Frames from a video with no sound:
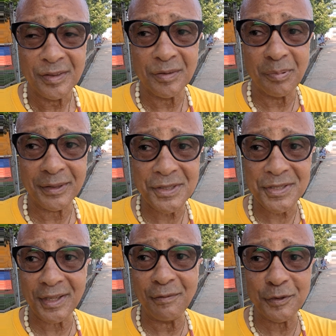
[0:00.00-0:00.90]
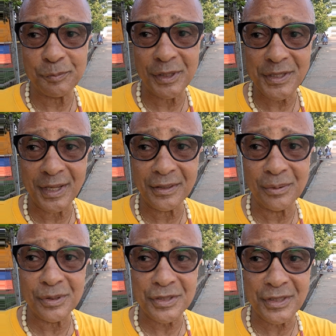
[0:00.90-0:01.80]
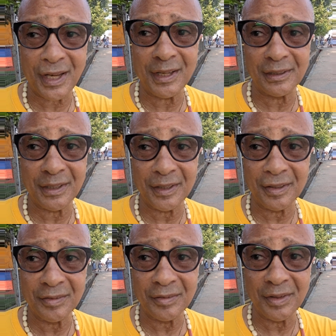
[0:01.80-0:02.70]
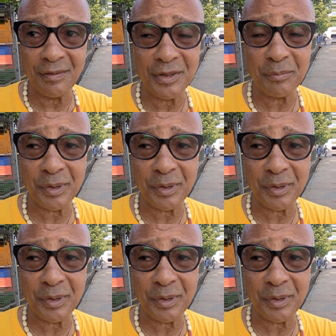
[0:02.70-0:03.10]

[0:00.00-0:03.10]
About the safest place I know is Thailand, even in